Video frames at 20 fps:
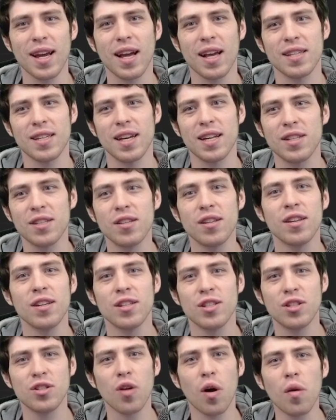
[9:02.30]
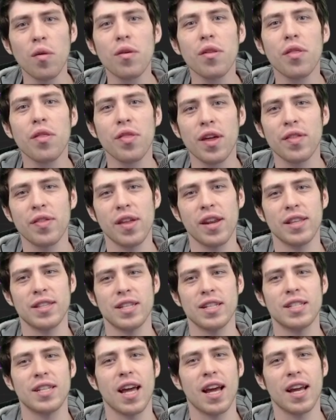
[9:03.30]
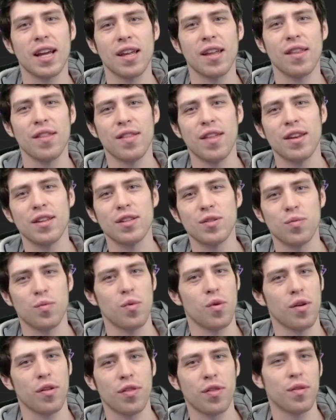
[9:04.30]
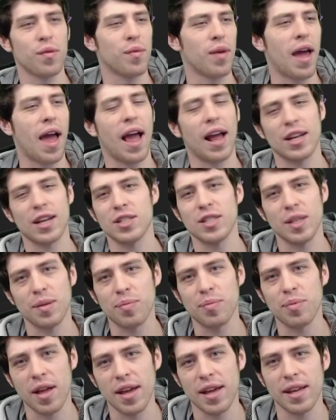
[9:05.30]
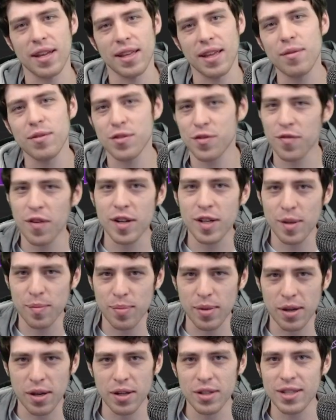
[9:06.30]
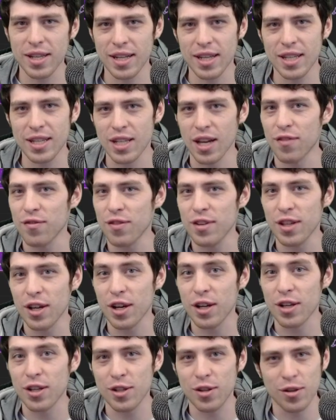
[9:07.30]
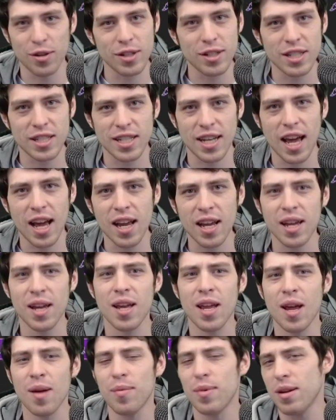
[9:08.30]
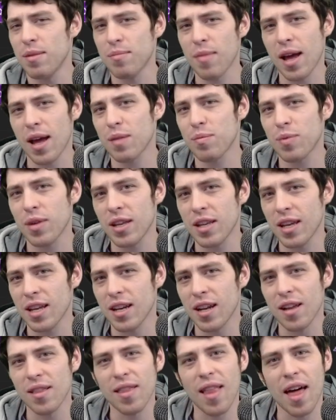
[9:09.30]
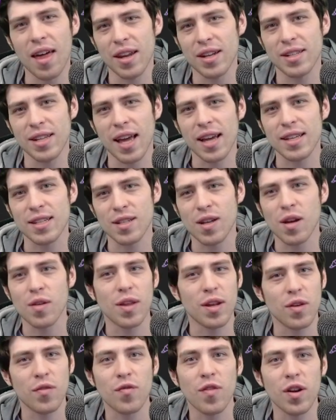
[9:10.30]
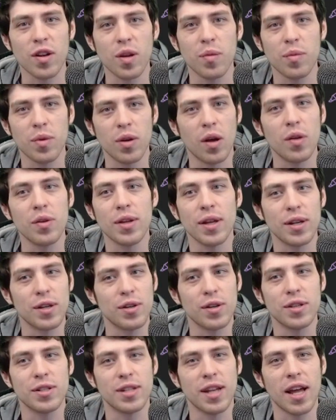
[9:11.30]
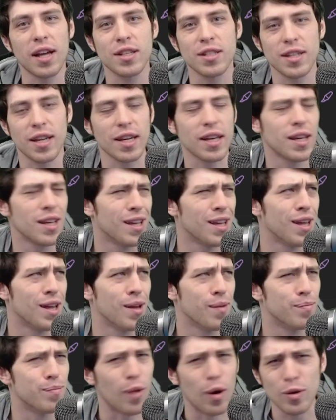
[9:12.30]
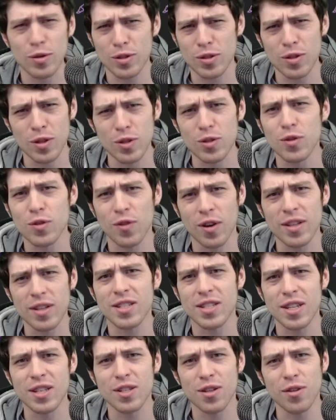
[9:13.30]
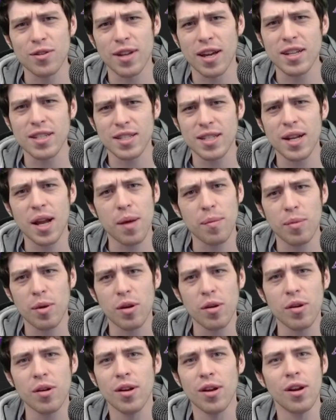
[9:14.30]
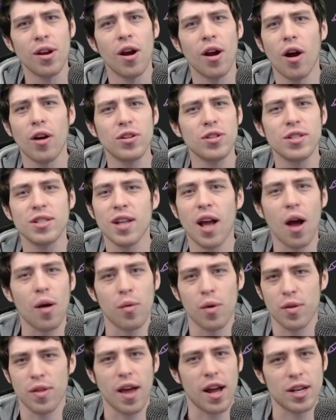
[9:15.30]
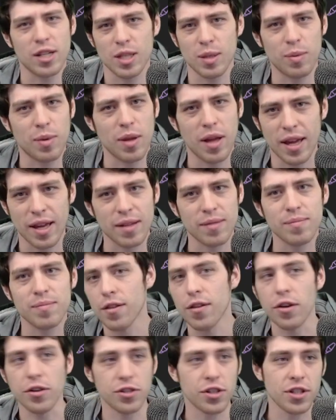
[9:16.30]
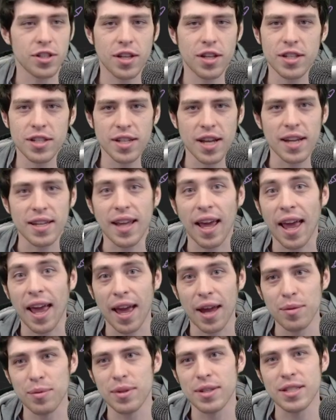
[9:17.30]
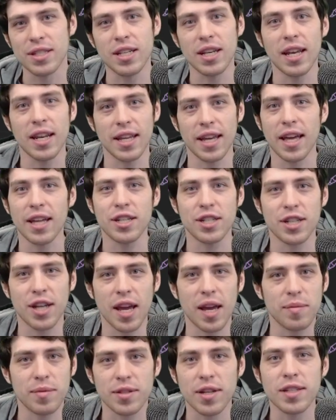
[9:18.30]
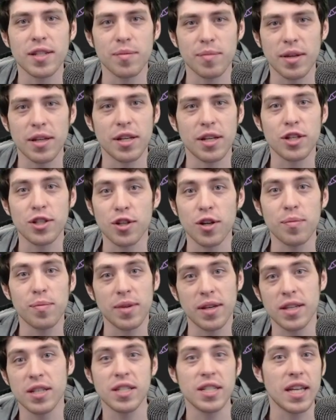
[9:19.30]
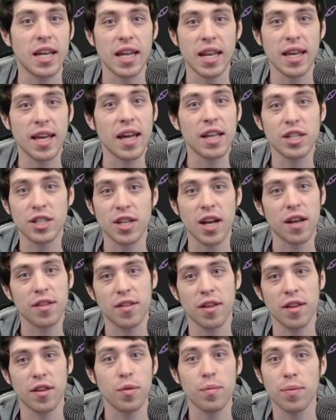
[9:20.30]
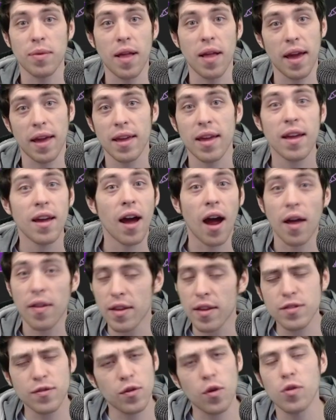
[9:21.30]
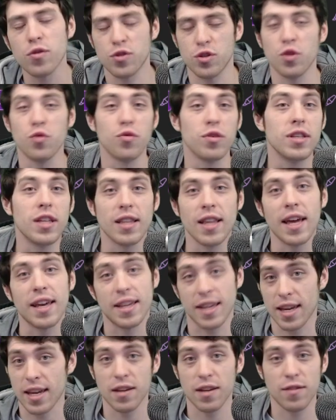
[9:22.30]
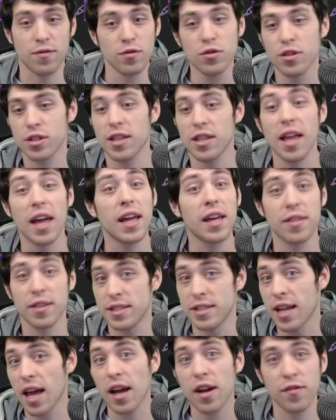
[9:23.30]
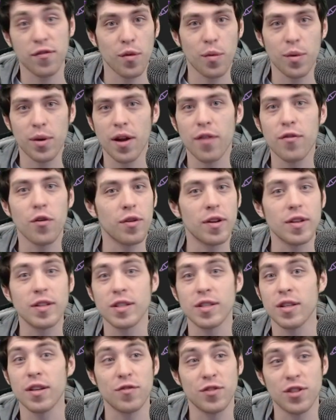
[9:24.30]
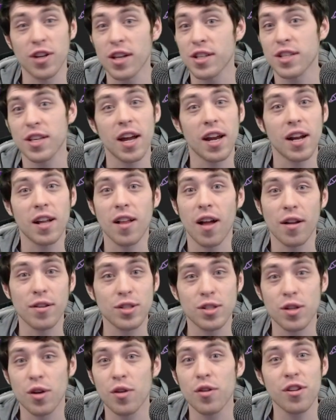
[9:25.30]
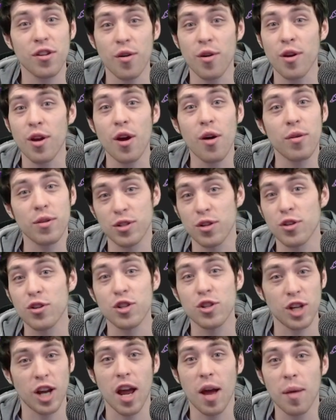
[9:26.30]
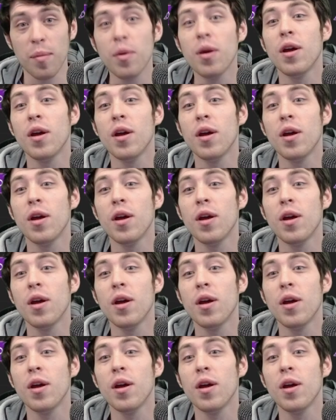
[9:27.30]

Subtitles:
because I don't think that it's a deck that is worth actually playing. It was fun to build, and it's definitely a good deck, but in my opinion, a lot of decks that are fun to build and good decks, like most of those Francisco decks that I built, are just not worth actually playing. Look, just because a deck can win cEDH games doesn't mean it should be a cEDH deck that you play. Unless, of course, you really like it. If you just like the deck for whatever reason, if Jeskai Cloudstone Curio is your jam,